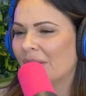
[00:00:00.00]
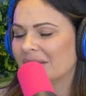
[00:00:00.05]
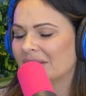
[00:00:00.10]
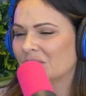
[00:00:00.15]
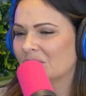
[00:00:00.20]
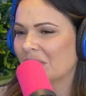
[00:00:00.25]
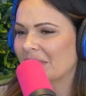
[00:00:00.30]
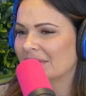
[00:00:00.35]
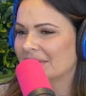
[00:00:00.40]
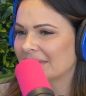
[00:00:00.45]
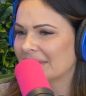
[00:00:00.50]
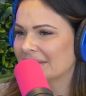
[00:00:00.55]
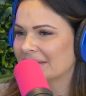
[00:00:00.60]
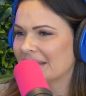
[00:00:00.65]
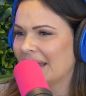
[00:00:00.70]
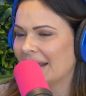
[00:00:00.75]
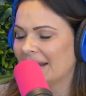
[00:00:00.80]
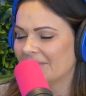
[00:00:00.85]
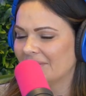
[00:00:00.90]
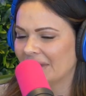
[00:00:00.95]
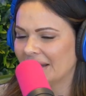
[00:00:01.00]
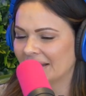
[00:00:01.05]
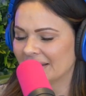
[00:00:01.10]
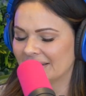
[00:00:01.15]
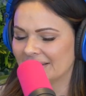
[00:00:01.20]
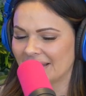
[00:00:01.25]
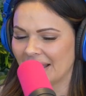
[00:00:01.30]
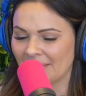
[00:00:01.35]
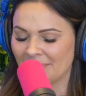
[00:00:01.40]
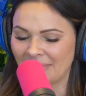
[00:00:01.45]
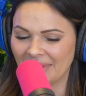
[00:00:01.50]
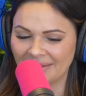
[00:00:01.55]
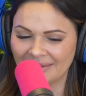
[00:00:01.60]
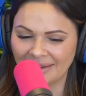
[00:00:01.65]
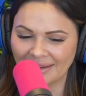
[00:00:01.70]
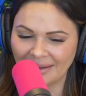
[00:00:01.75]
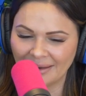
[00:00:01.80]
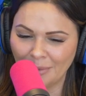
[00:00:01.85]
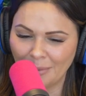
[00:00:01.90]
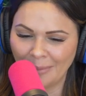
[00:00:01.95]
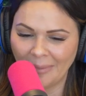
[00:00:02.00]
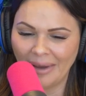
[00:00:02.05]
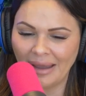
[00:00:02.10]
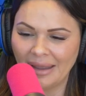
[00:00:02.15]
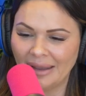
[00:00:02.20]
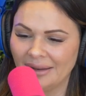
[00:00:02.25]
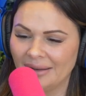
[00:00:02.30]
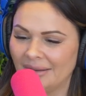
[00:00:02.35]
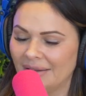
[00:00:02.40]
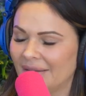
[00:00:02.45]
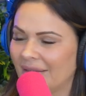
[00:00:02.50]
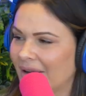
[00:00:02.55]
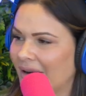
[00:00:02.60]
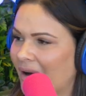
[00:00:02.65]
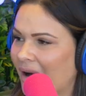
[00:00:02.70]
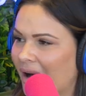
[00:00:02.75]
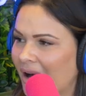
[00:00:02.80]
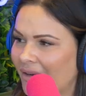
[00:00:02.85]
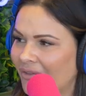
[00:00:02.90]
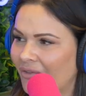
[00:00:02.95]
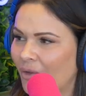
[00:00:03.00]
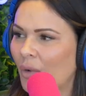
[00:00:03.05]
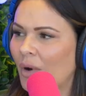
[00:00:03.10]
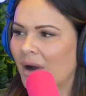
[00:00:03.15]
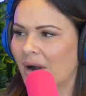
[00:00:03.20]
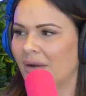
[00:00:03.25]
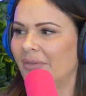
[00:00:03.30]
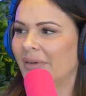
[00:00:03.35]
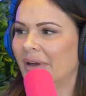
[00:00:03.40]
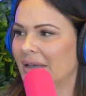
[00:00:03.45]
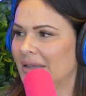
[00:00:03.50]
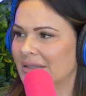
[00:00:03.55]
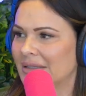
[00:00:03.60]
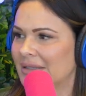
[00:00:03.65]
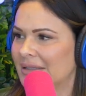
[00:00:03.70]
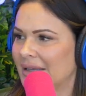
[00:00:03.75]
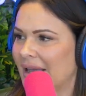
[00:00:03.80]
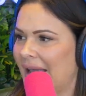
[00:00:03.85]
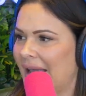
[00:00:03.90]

as it's kind of getting segmented, but there are 4 of us.